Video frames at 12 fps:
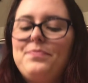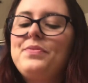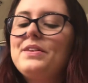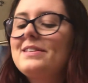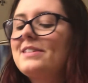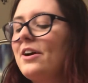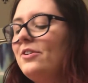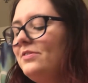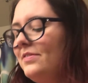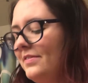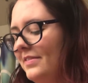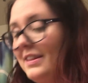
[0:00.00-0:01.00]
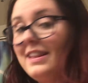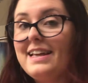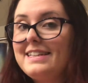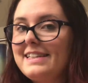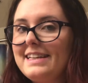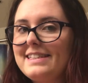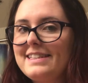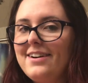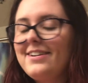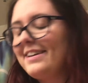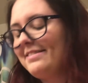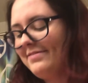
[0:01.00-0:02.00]
So let's get
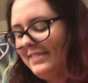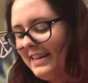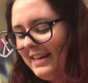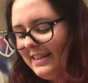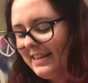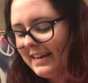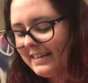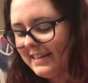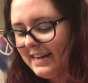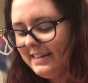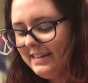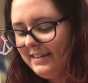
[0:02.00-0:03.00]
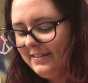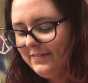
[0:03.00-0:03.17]
started. Like I said,